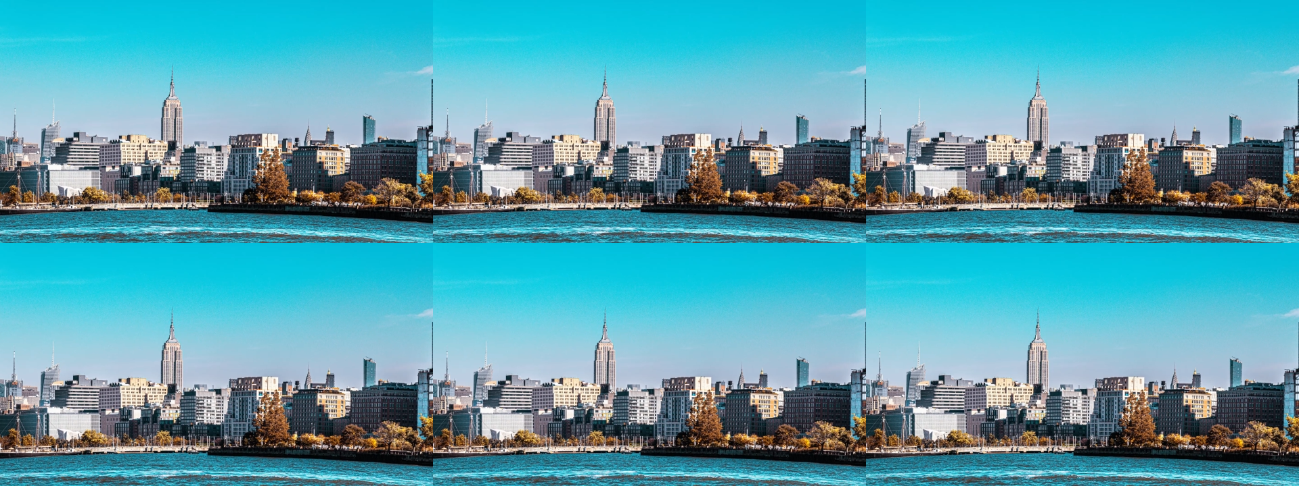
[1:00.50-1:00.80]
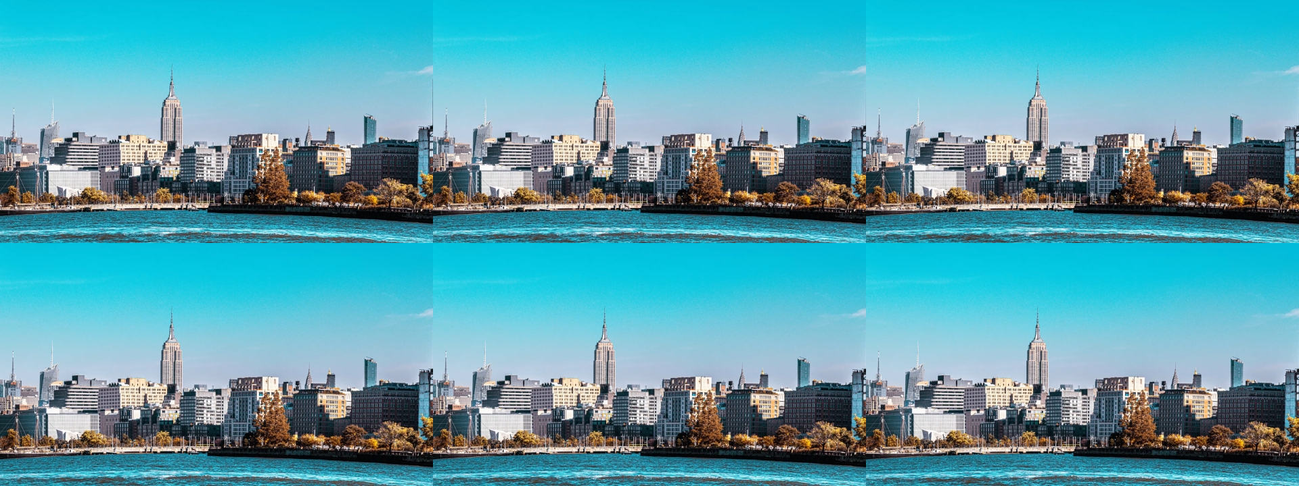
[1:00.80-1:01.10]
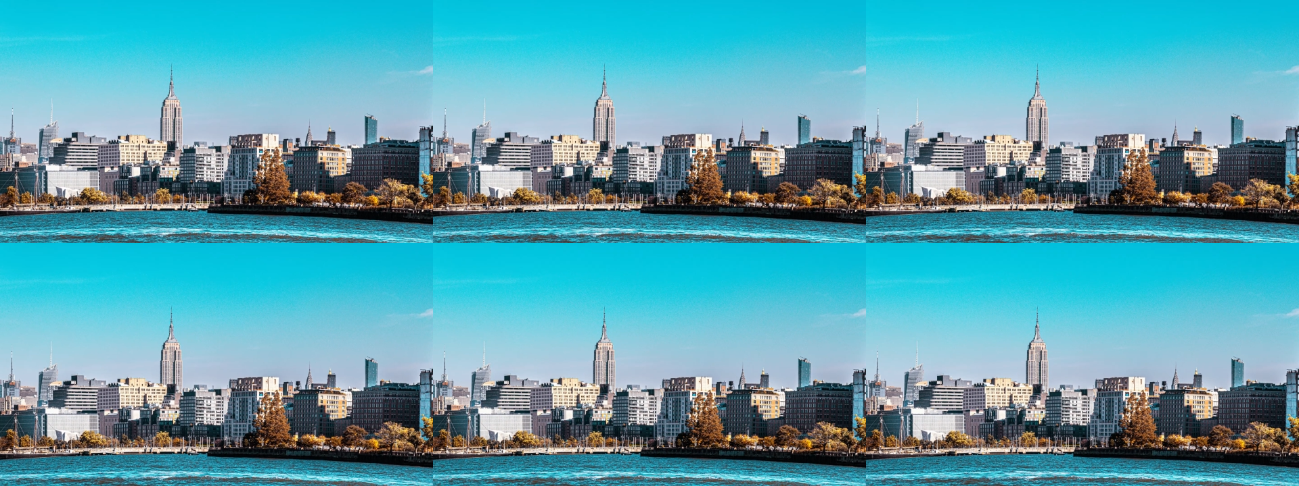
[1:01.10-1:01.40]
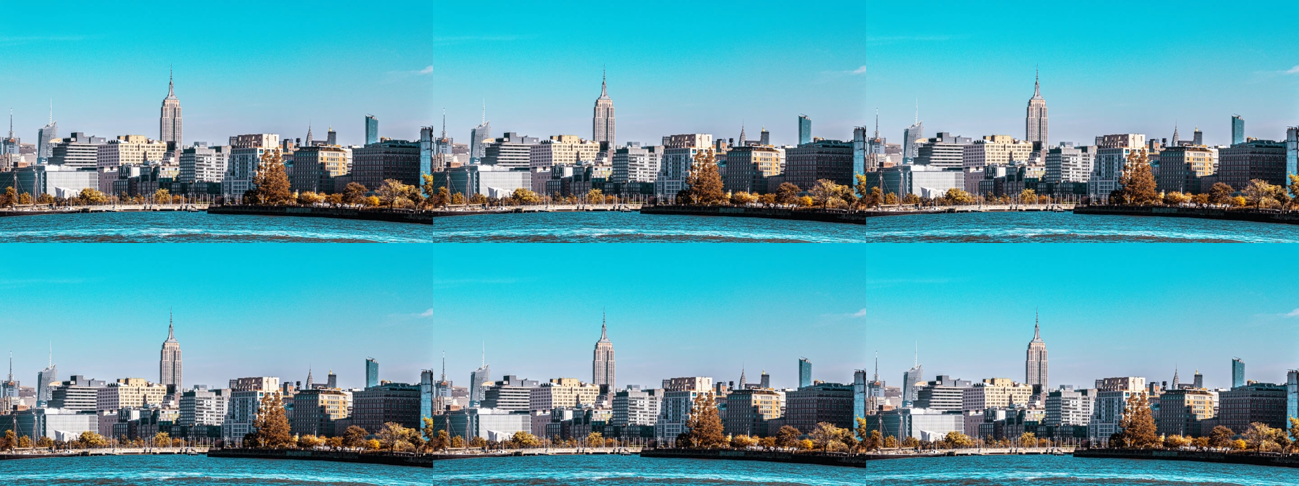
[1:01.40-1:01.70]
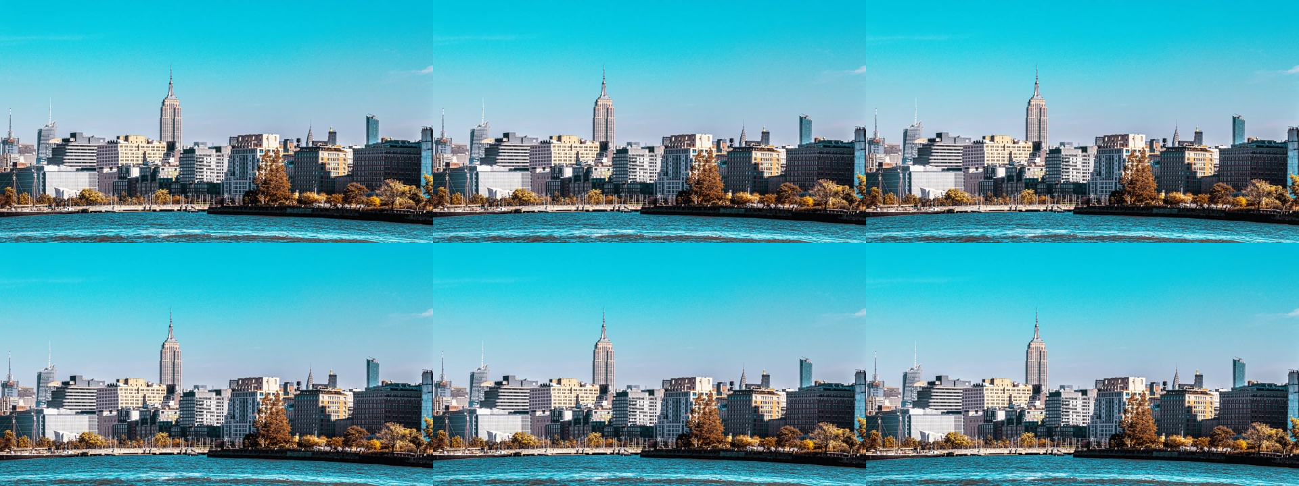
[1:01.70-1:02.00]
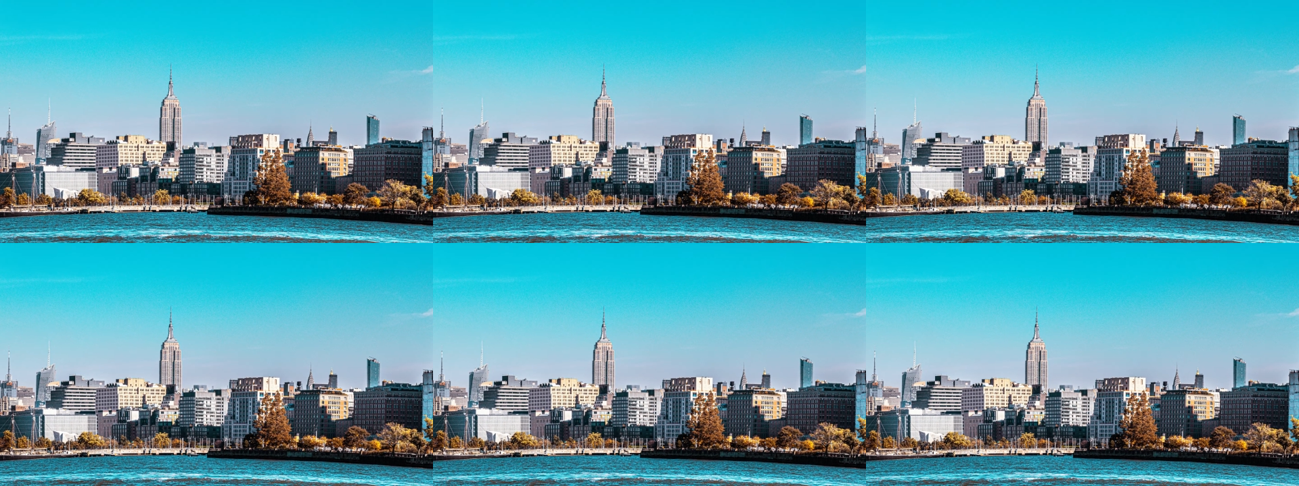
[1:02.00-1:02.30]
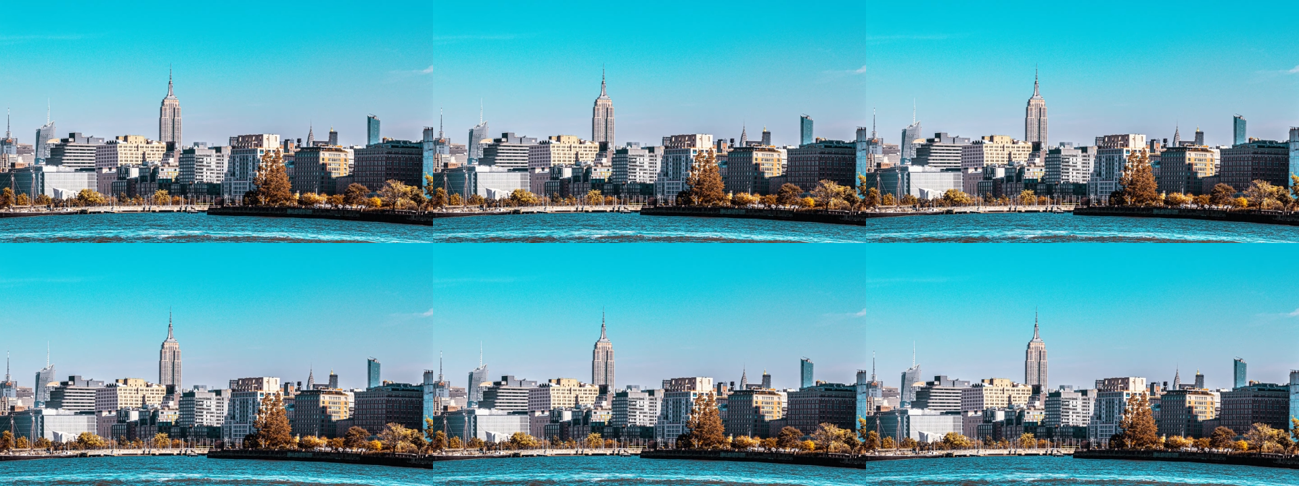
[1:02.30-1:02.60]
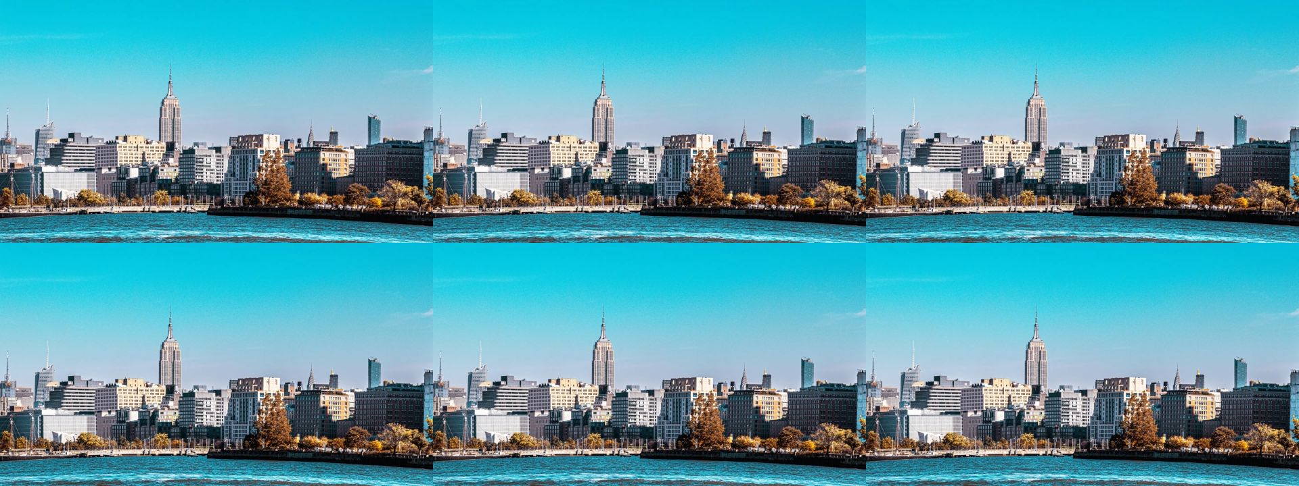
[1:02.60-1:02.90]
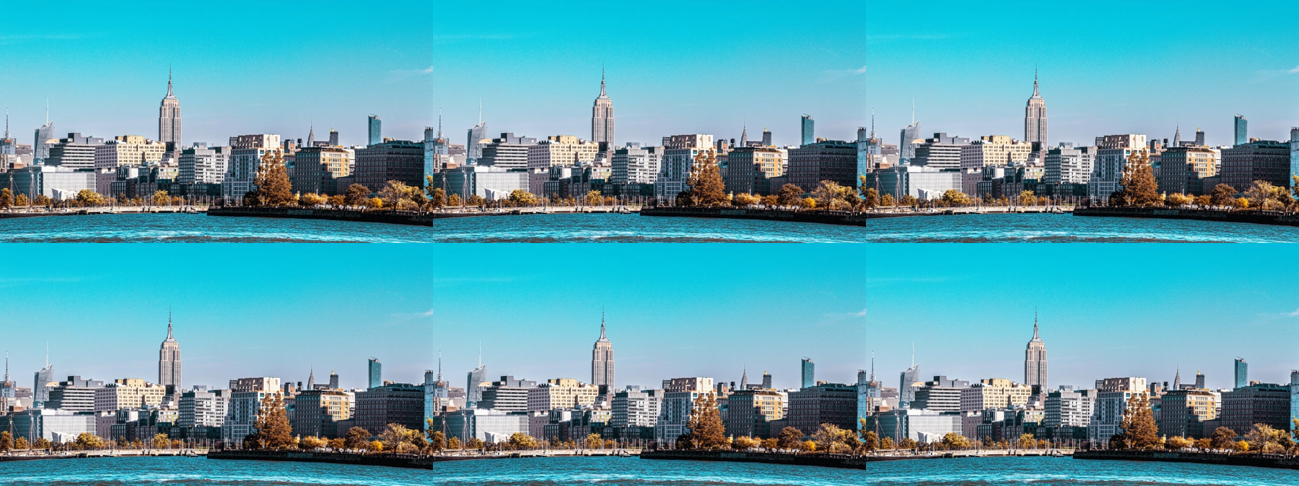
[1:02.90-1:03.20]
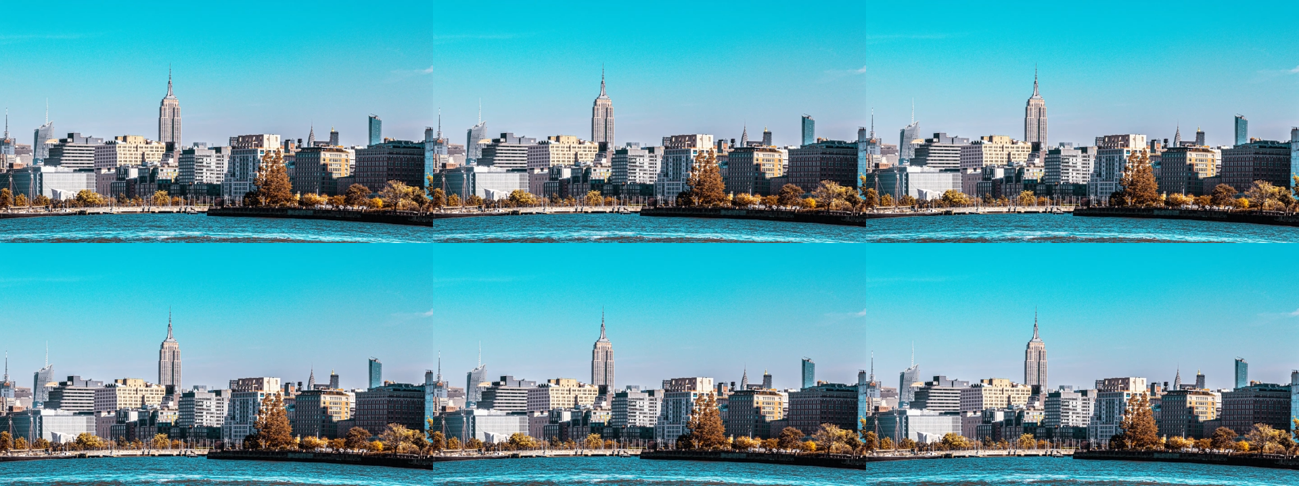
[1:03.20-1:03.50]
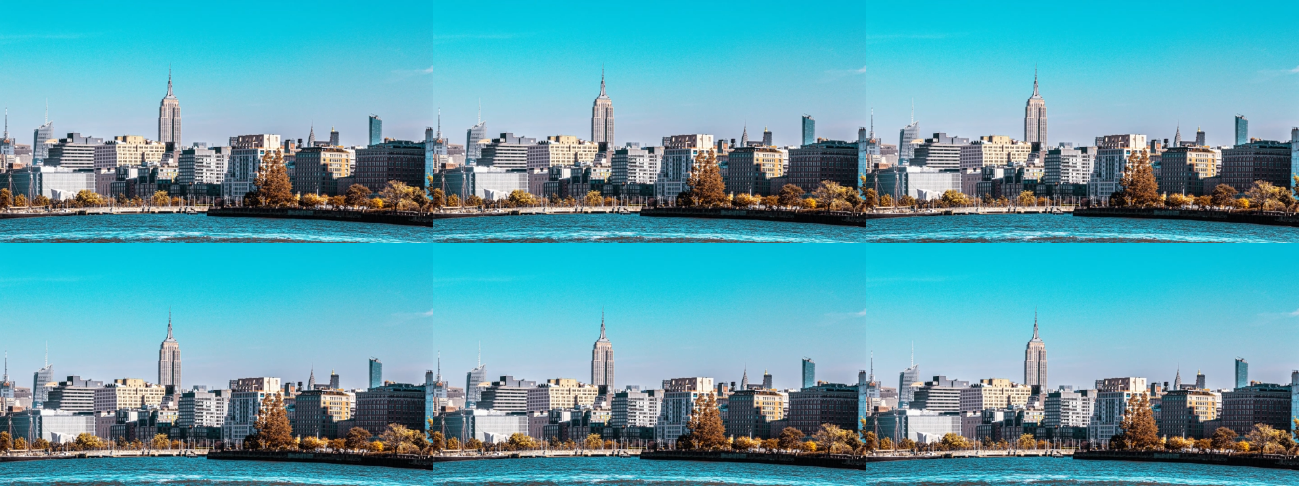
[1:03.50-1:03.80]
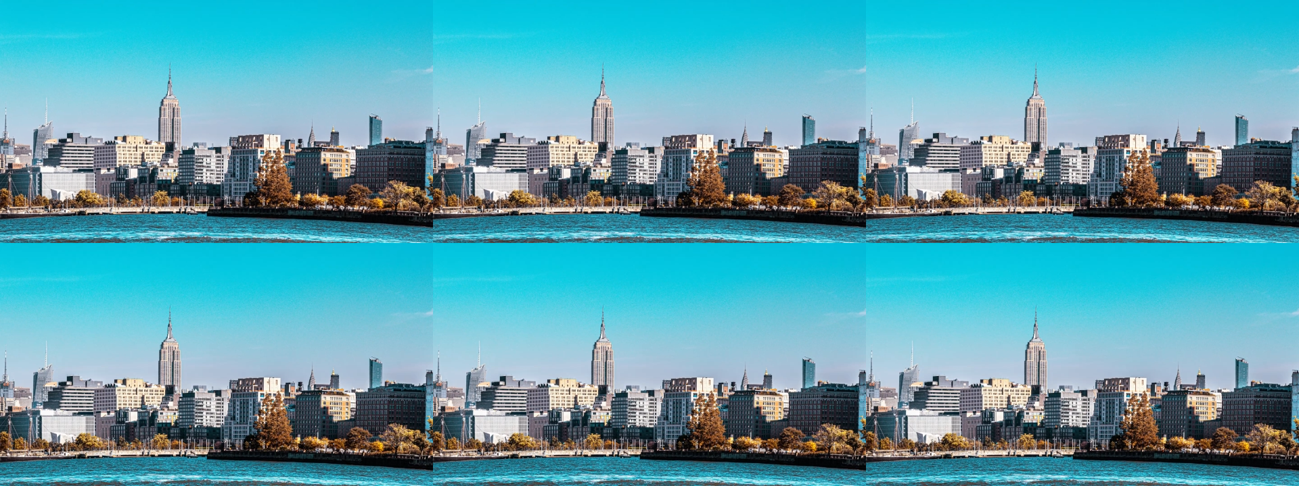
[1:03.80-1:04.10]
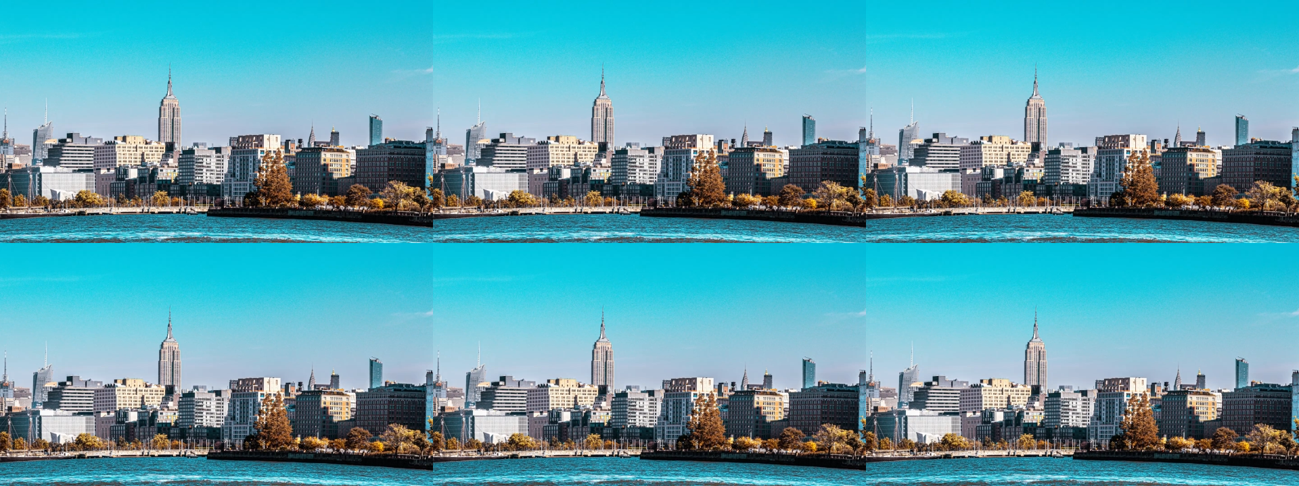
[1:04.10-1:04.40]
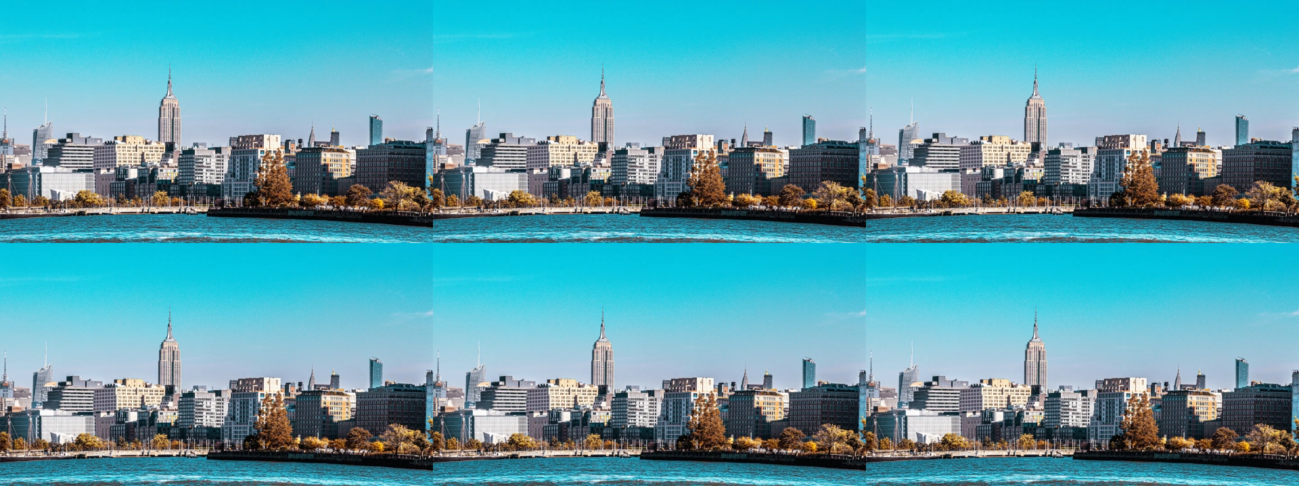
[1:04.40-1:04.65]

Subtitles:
[unreadable: no face in view]